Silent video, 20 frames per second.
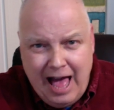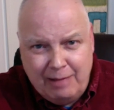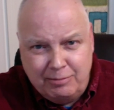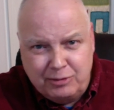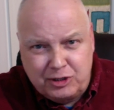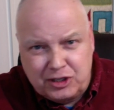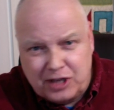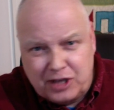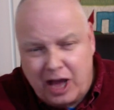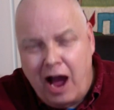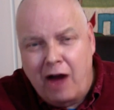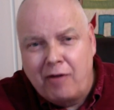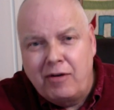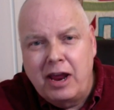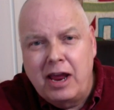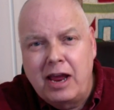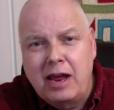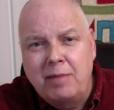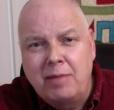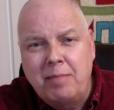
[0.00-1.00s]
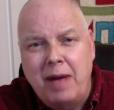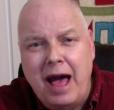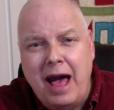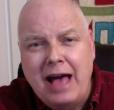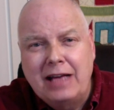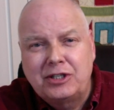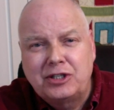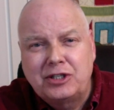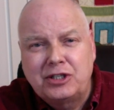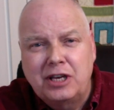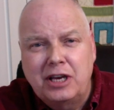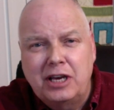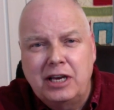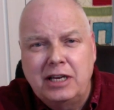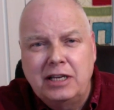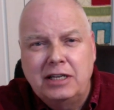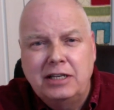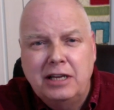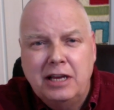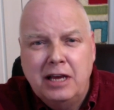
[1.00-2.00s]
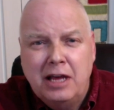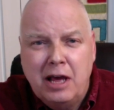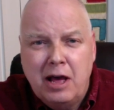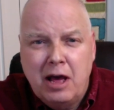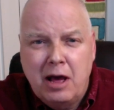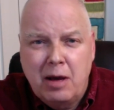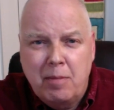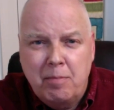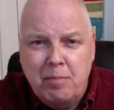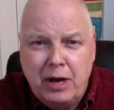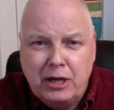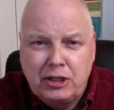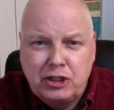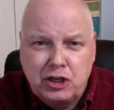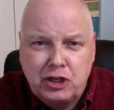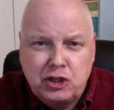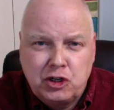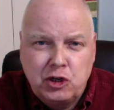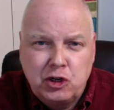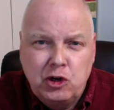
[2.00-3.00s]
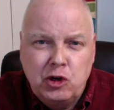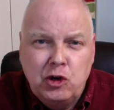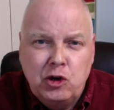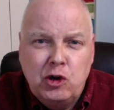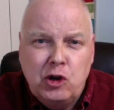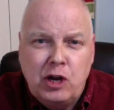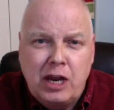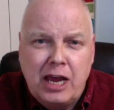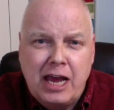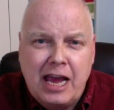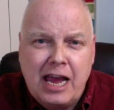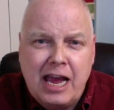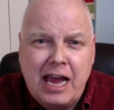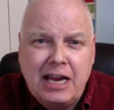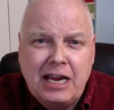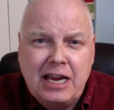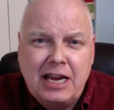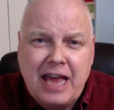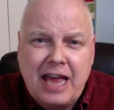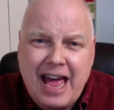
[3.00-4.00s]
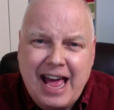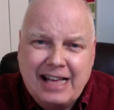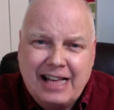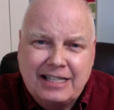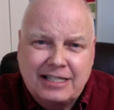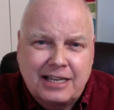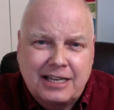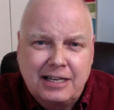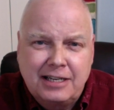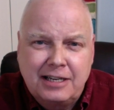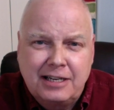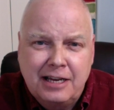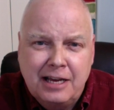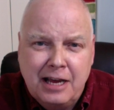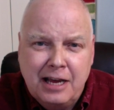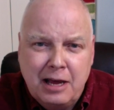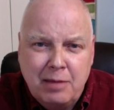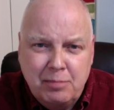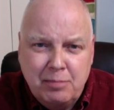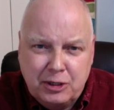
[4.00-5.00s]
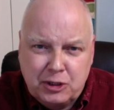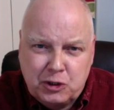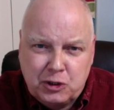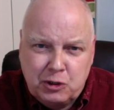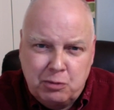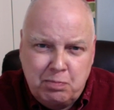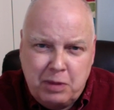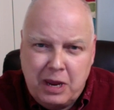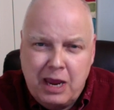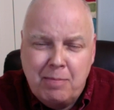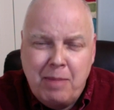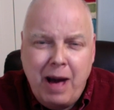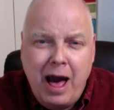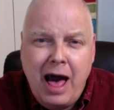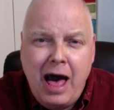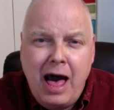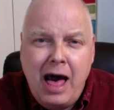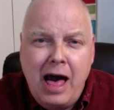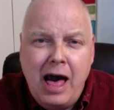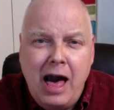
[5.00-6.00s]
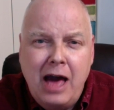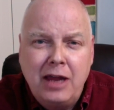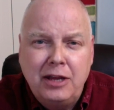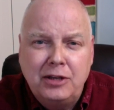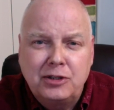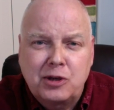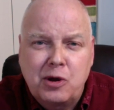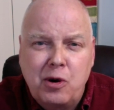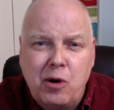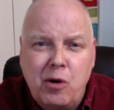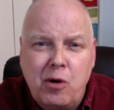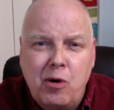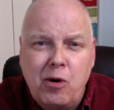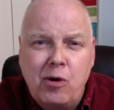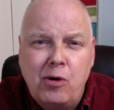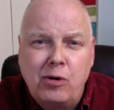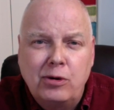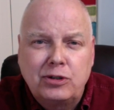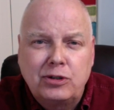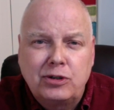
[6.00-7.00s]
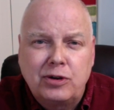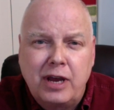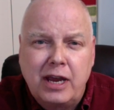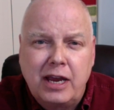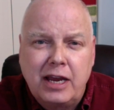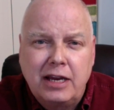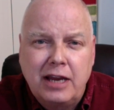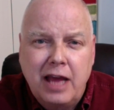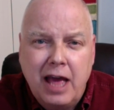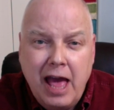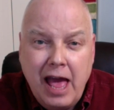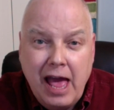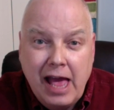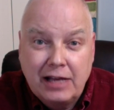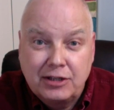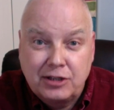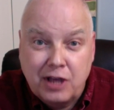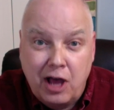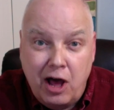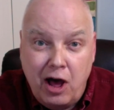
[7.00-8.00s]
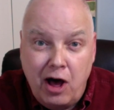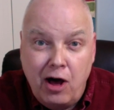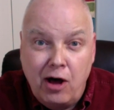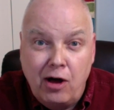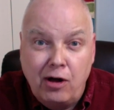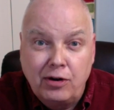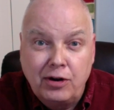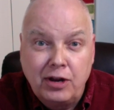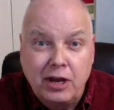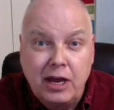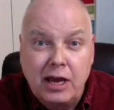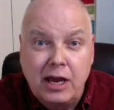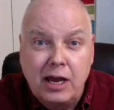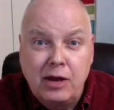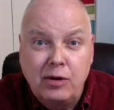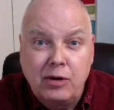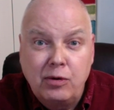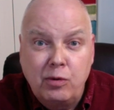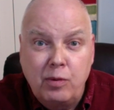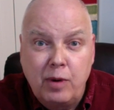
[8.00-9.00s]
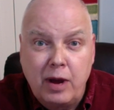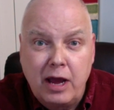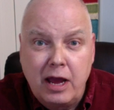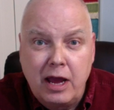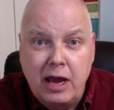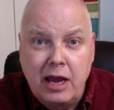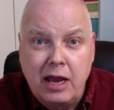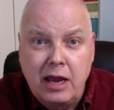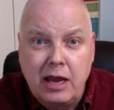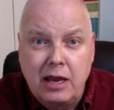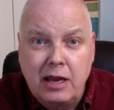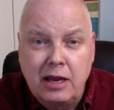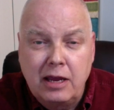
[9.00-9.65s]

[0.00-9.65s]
Sorry, my son, but you're too late in asking. Mr. Peabody's coal train has hauled it away.